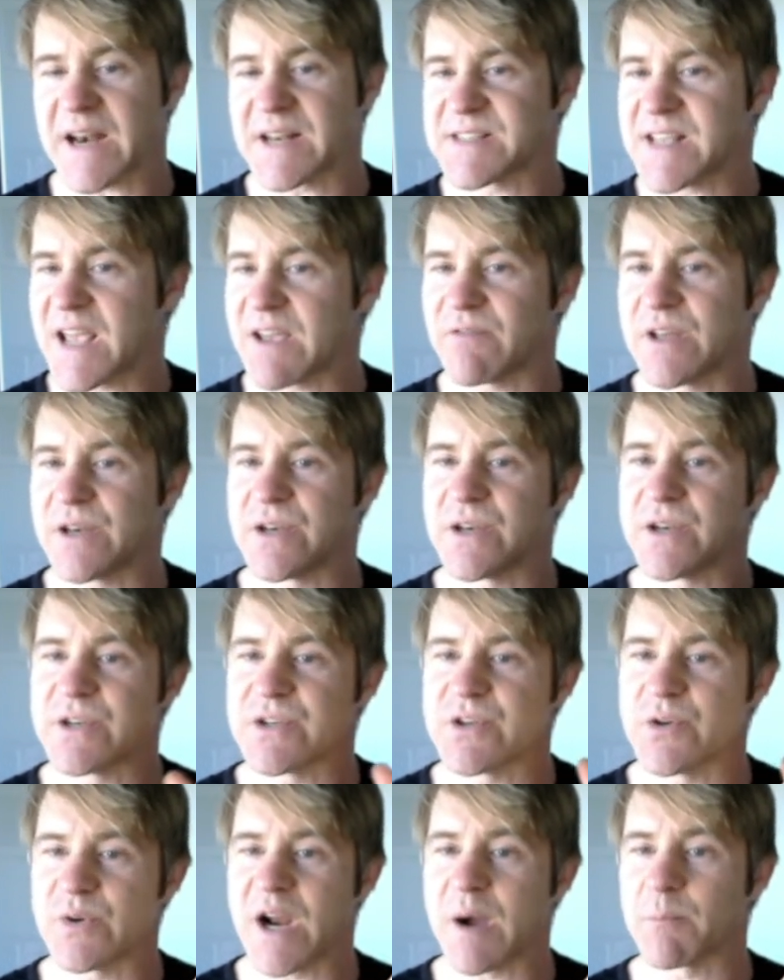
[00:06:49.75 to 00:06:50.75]
7
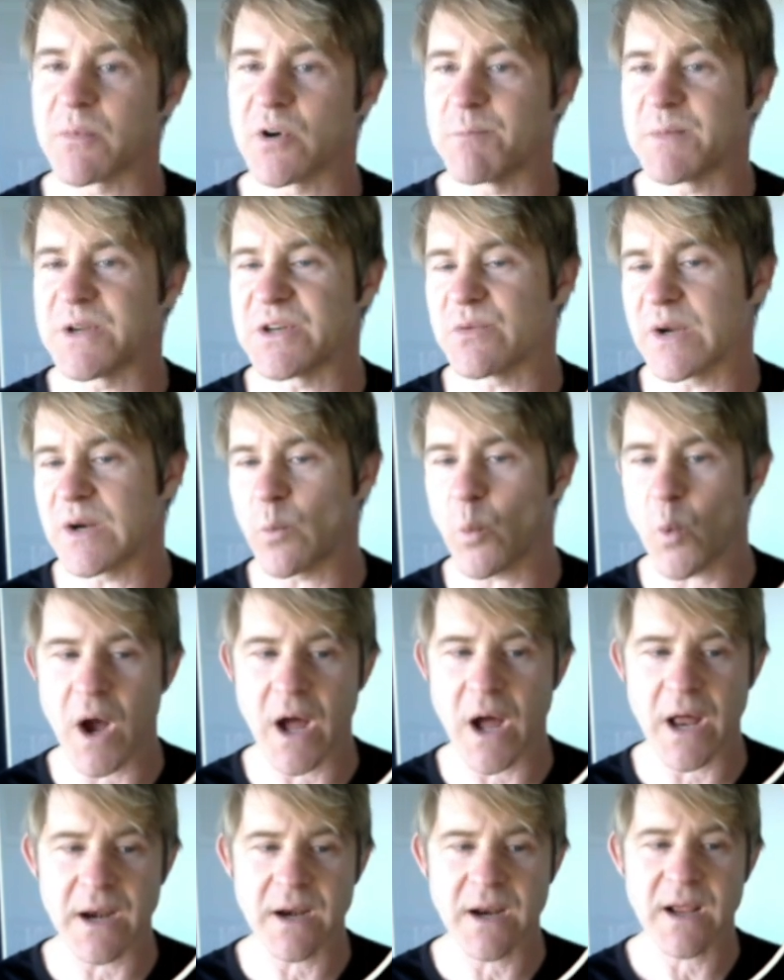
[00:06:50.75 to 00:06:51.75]
to a number between
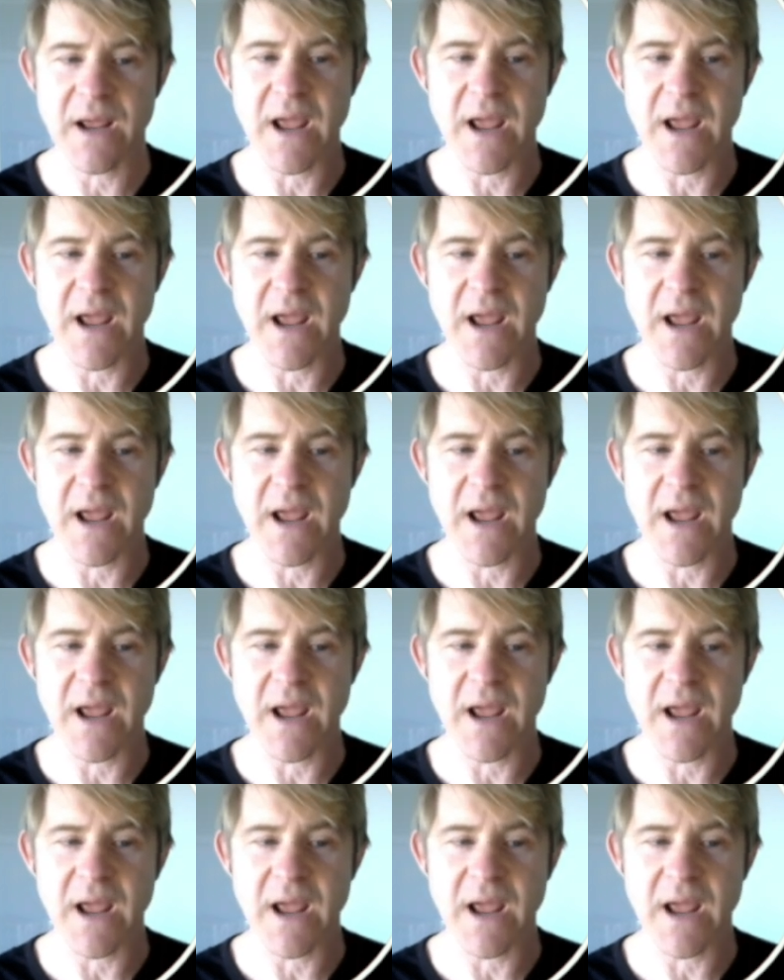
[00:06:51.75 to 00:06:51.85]
1